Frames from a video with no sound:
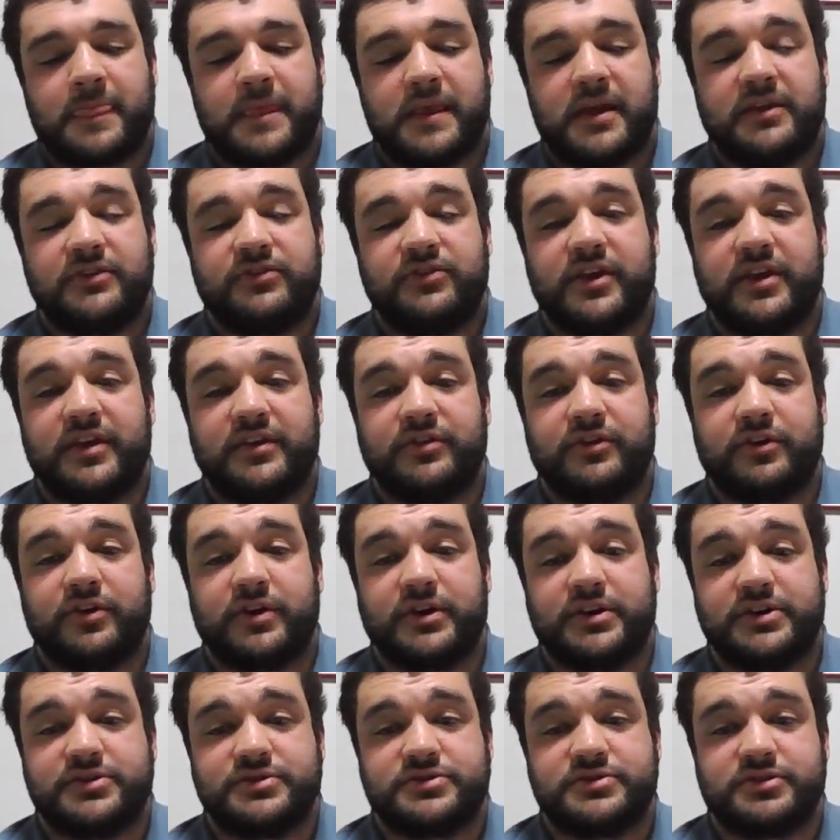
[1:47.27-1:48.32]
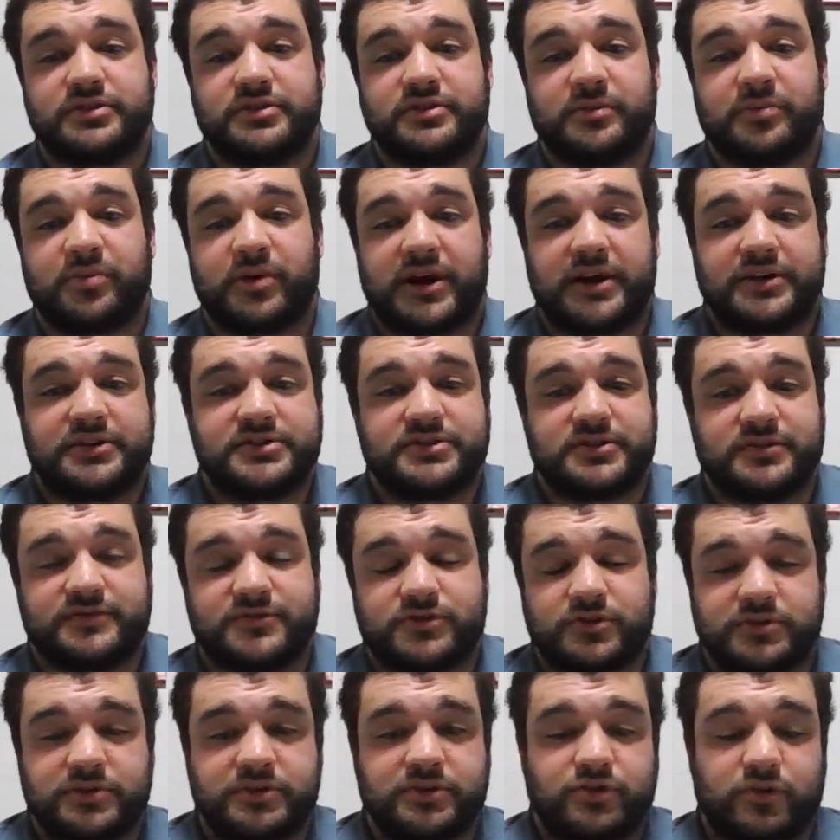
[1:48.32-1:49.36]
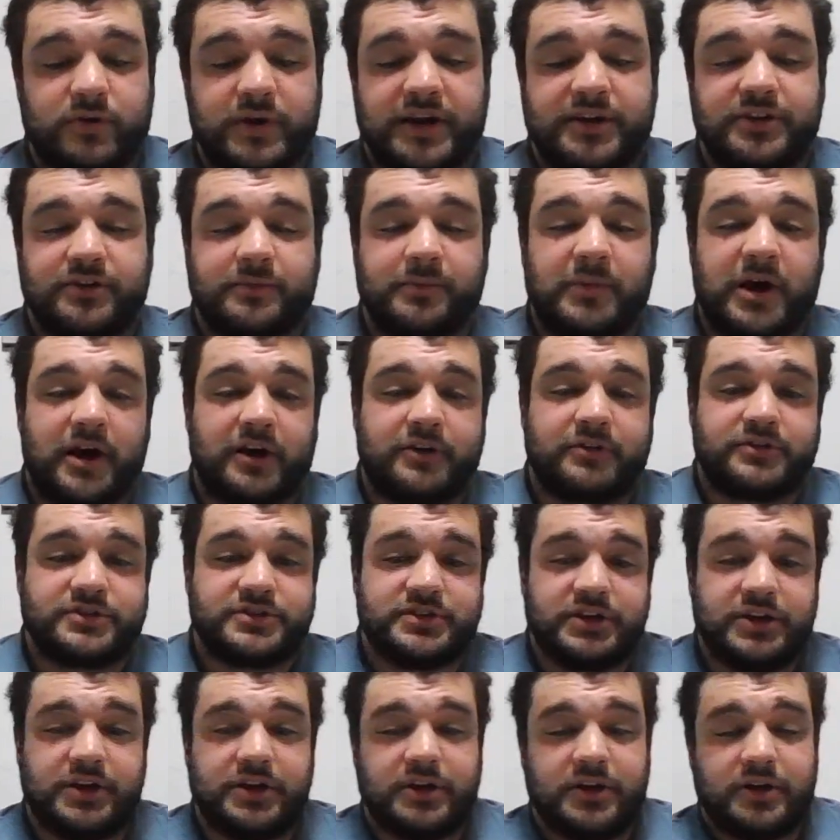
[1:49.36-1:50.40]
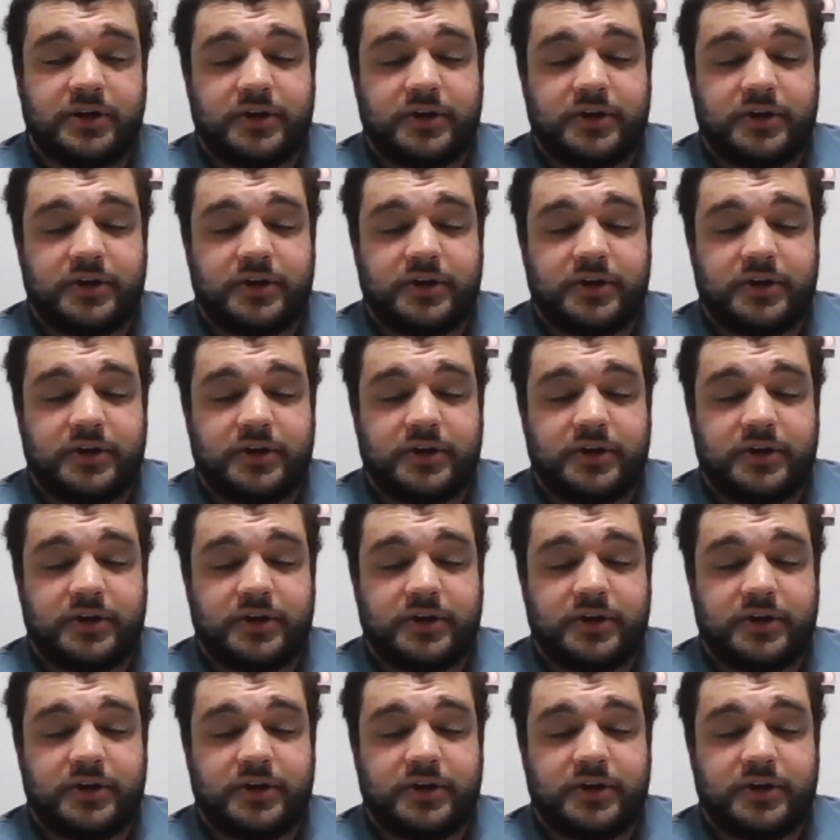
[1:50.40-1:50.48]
And then there is the practice of direct democracy,